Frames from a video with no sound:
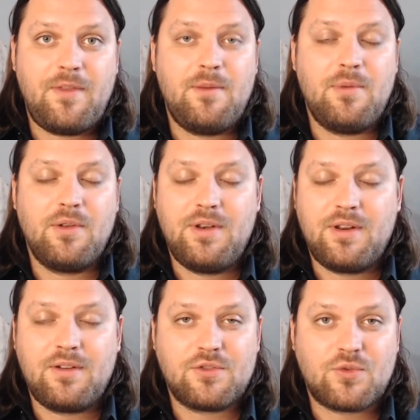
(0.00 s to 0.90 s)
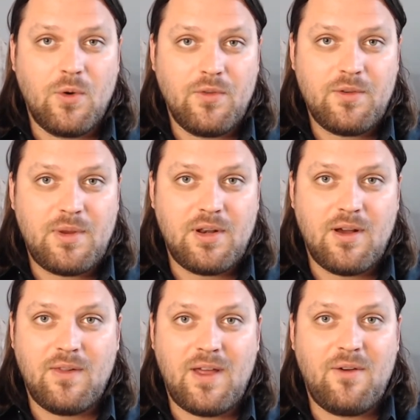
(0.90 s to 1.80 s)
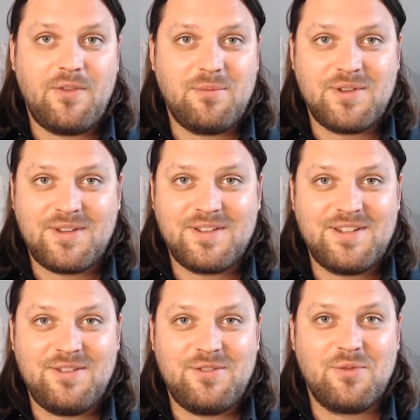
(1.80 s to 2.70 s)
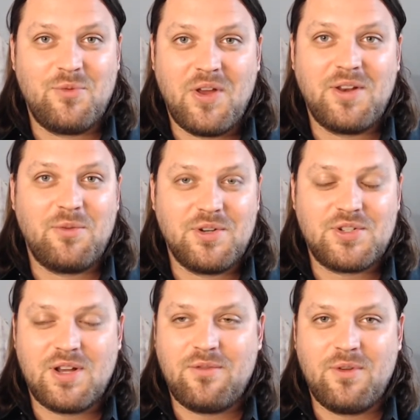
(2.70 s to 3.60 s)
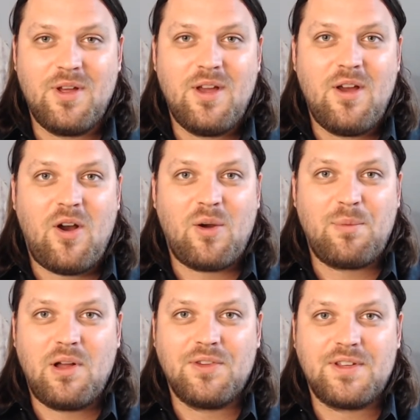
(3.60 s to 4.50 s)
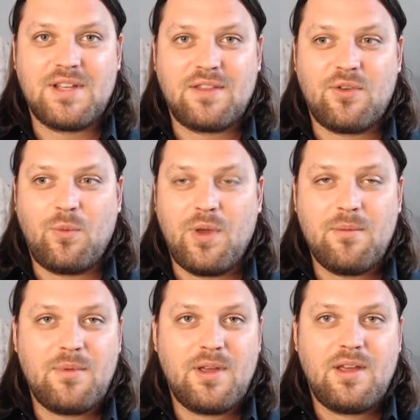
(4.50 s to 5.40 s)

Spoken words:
the ability to control them and not allow them to continue to run and reshuffle our politics at their whim.